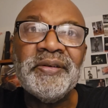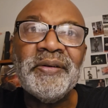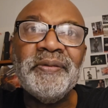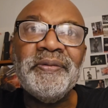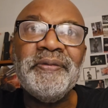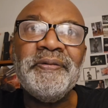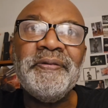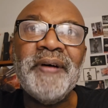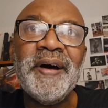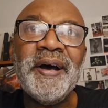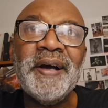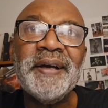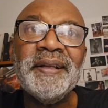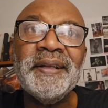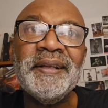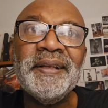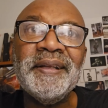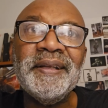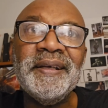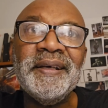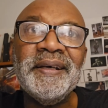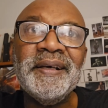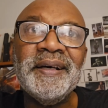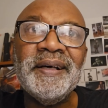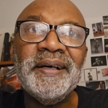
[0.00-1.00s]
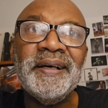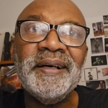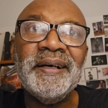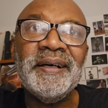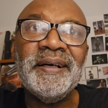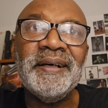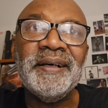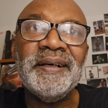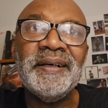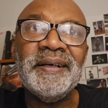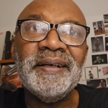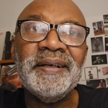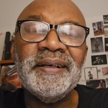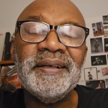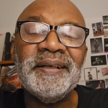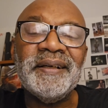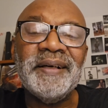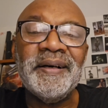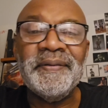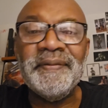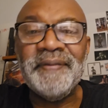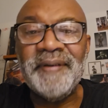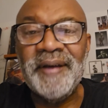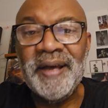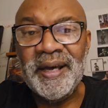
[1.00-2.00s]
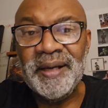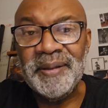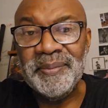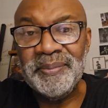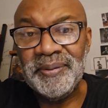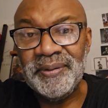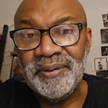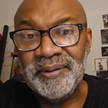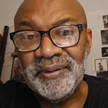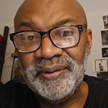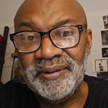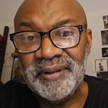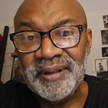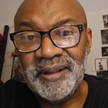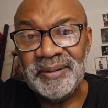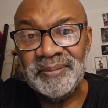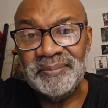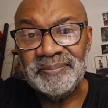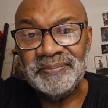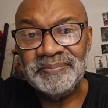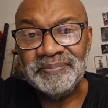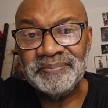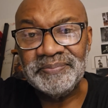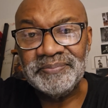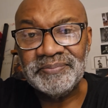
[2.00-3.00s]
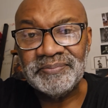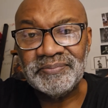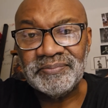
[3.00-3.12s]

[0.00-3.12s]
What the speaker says: So finally, a van pulls up.